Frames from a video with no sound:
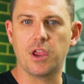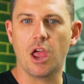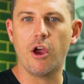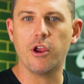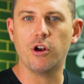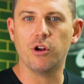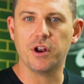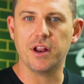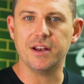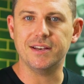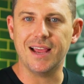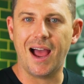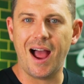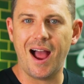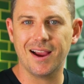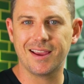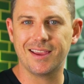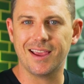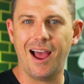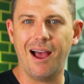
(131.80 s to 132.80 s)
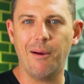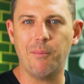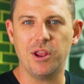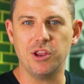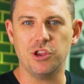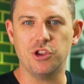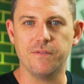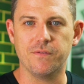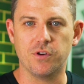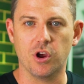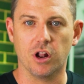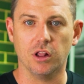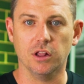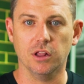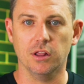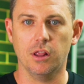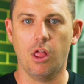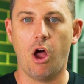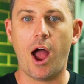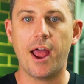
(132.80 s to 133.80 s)
going on a dark garment, you've got a
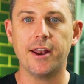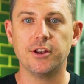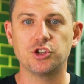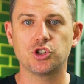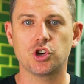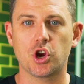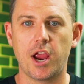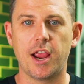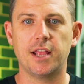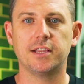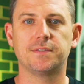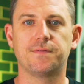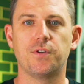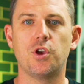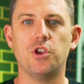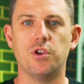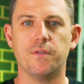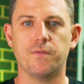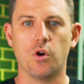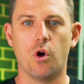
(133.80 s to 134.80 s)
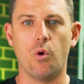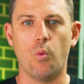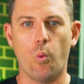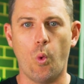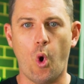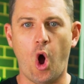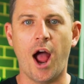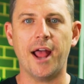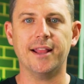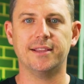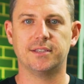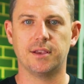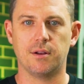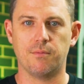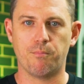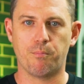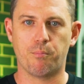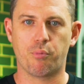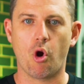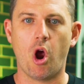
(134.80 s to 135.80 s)
light transfer, you've got whites
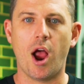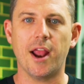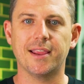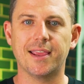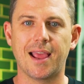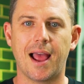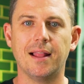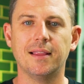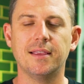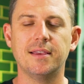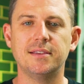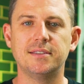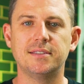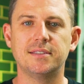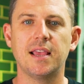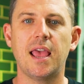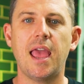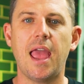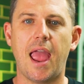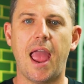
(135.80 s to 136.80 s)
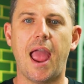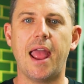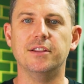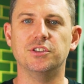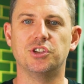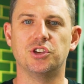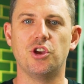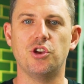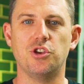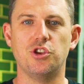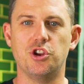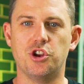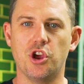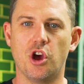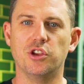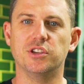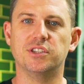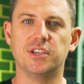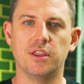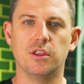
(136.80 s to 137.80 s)
and bright colors and so you
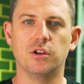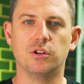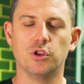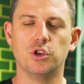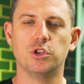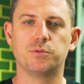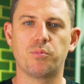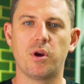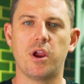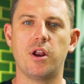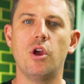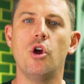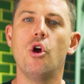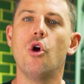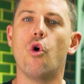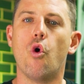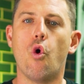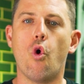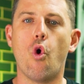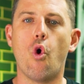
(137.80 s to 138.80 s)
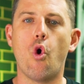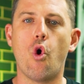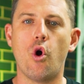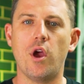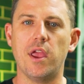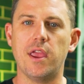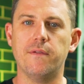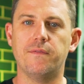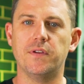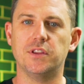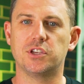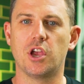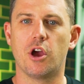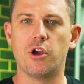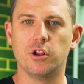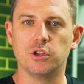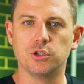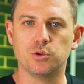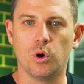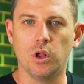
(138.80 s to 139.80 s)
don't see the glue spread or if it's
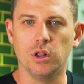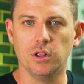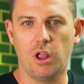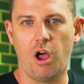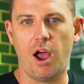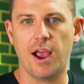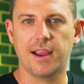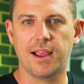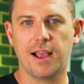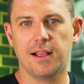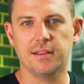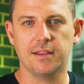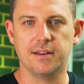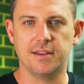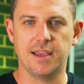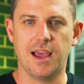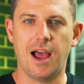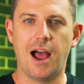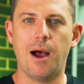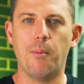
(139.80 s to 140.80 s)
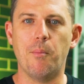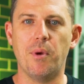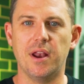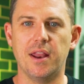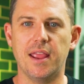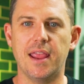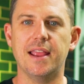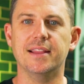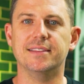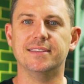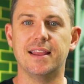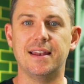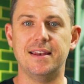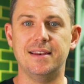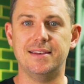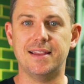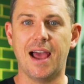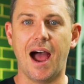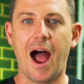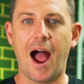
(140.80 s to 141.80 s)
going onto a light colored garment, it's a
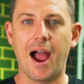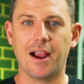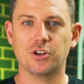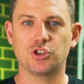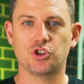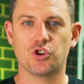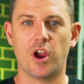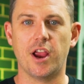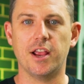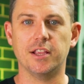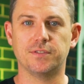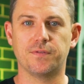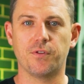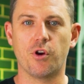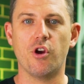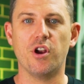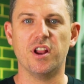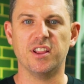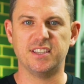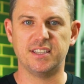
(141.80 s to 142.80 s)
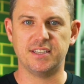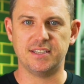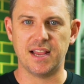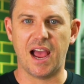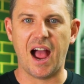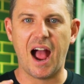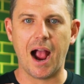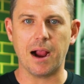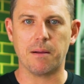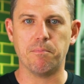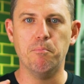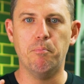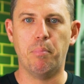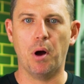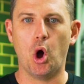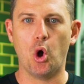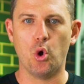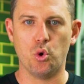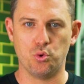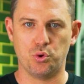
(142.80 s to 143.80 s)
dark transfer and it's dark
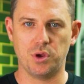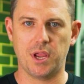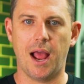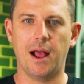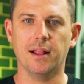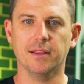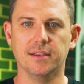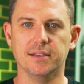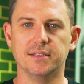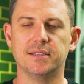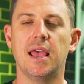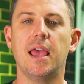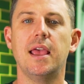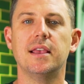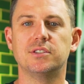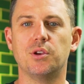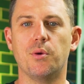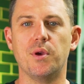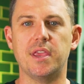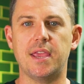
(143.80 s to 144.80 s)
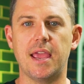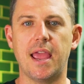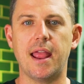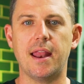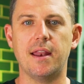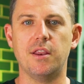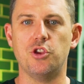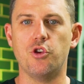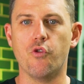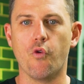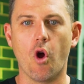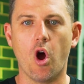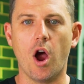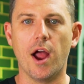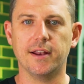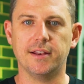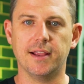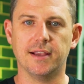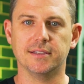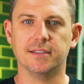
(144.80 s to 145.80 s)
bold colors. So again, your
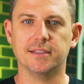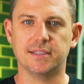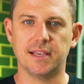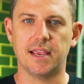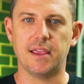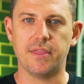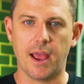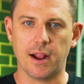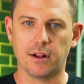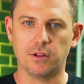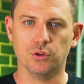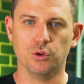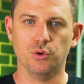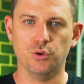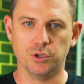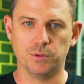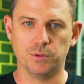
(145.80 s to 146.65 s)
eye doesn't see that glue